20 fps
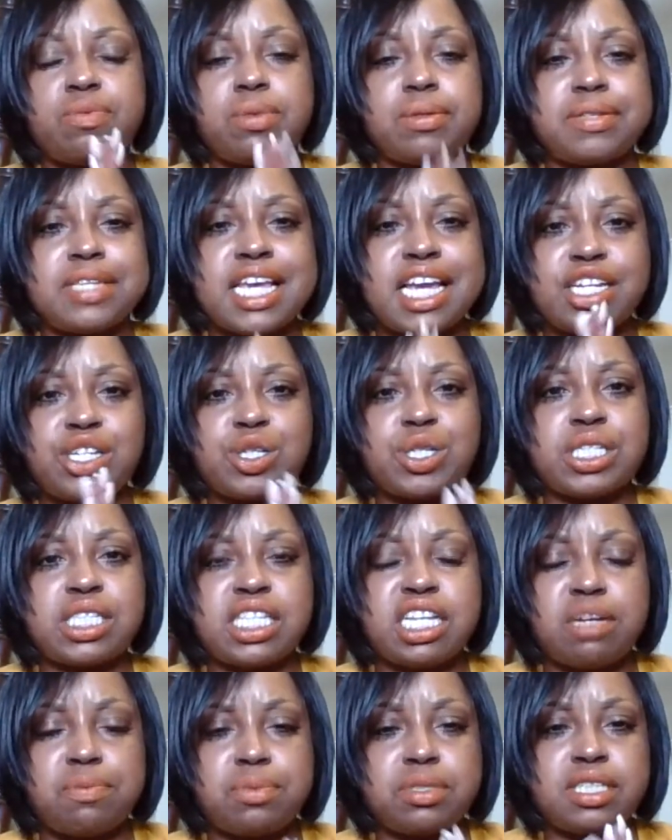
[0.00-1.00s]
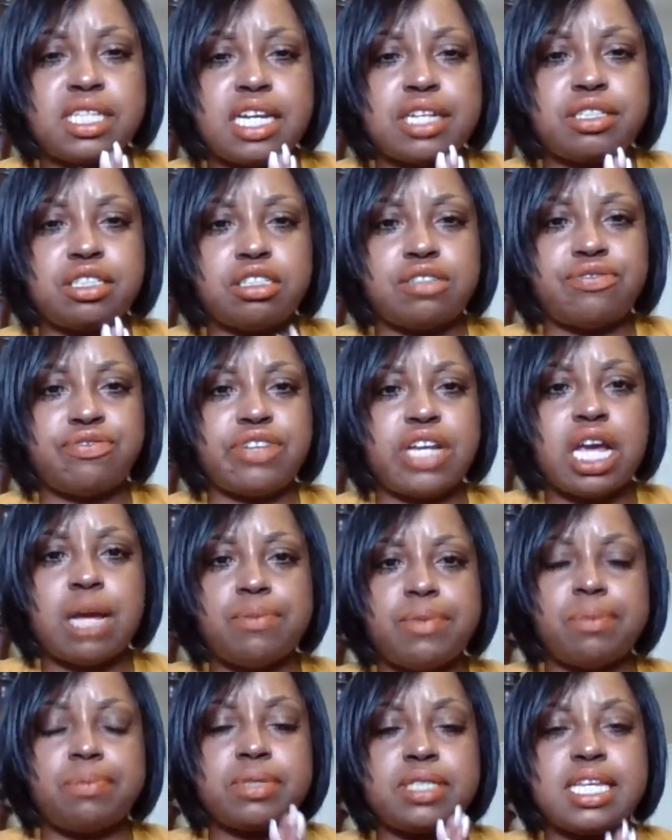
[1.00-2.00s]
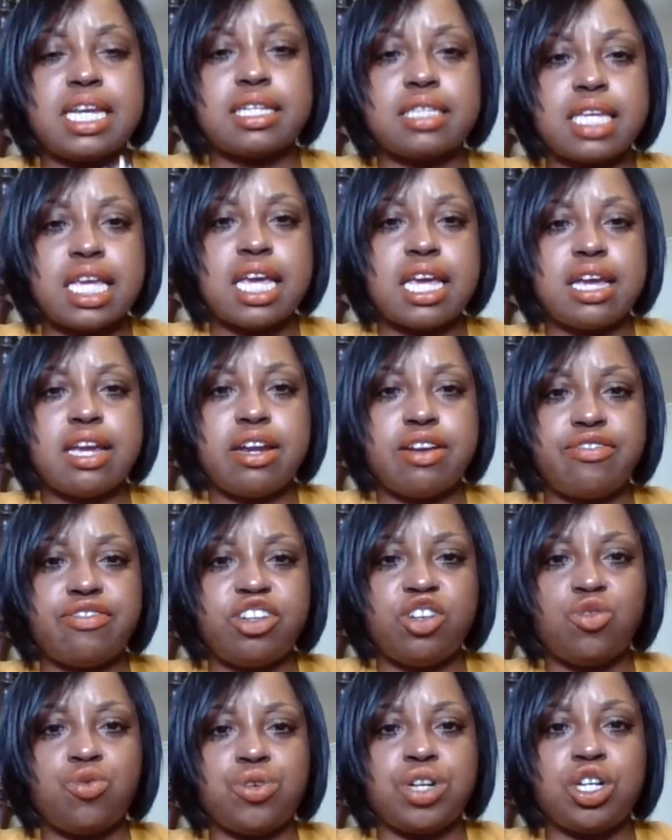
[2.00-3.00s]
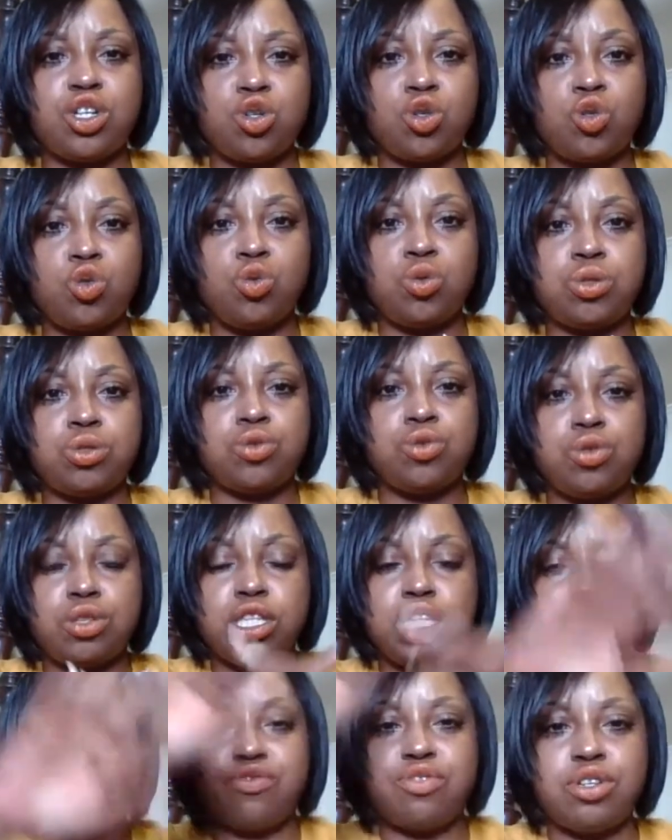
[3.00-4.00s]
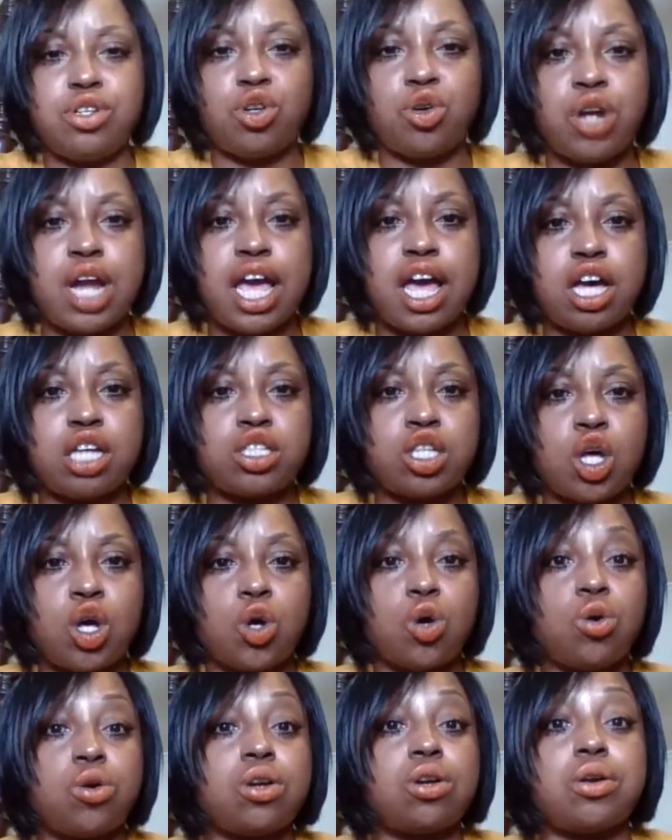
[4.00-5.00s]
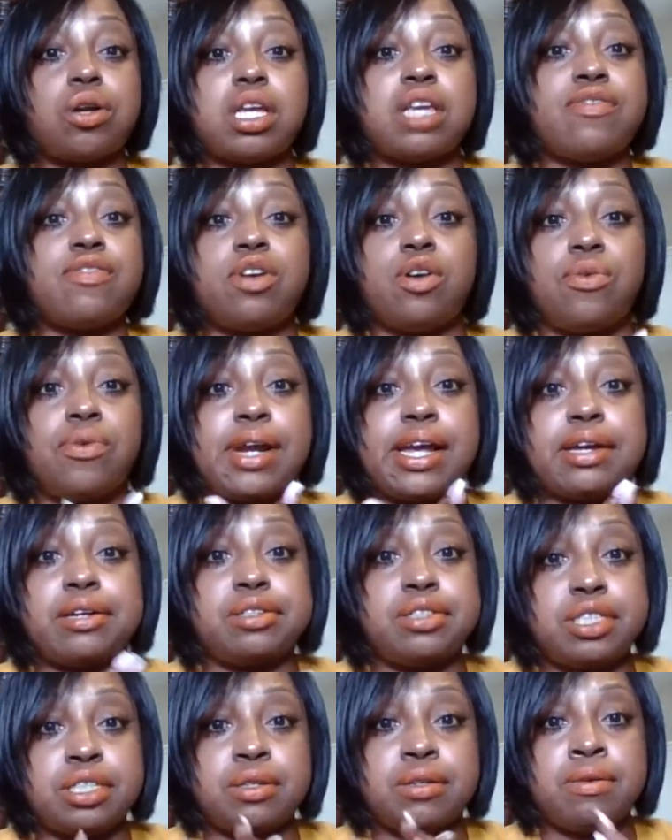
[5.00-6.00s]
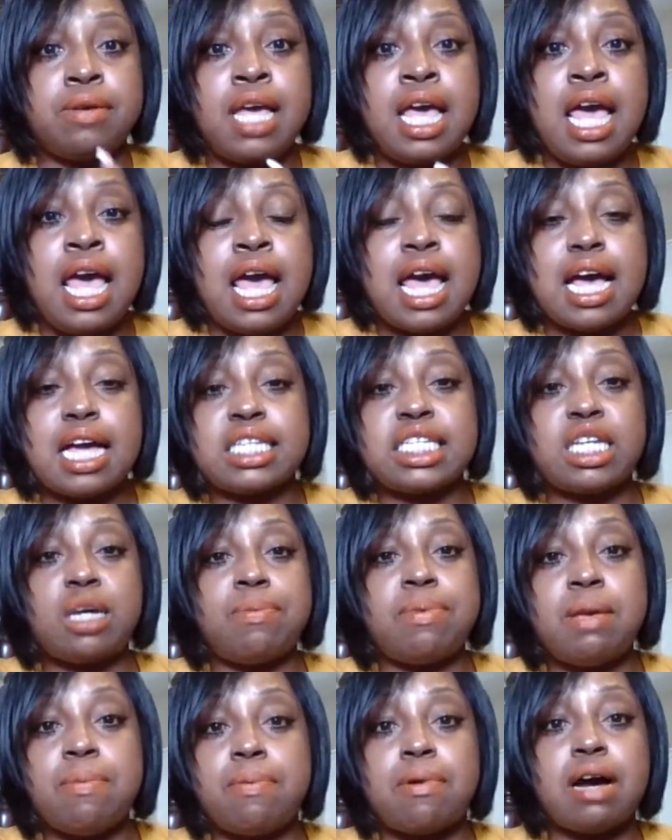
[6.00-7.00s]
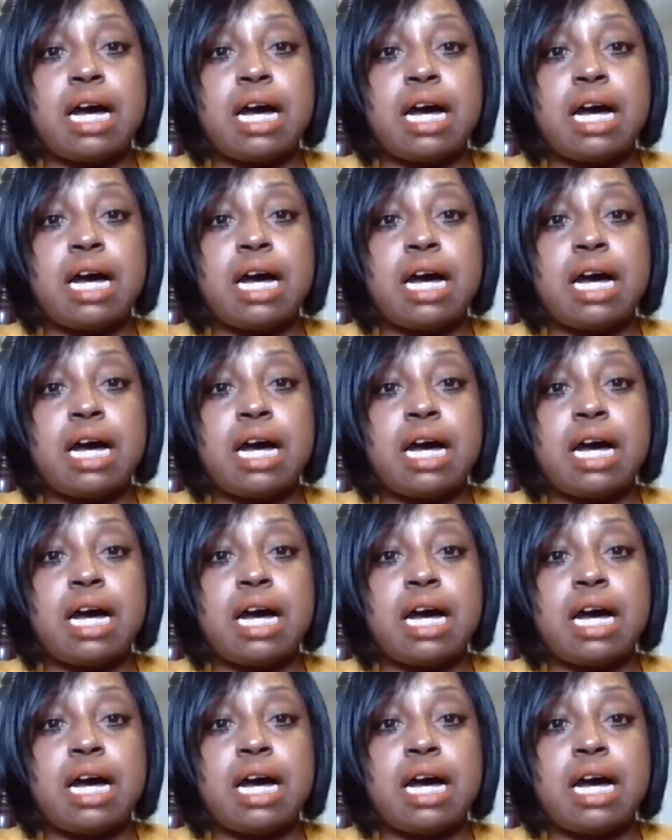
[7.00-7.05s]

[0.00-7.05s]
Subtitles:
Protect yourself, protect your family, protect everyone who's live in your household or even around you. I tell people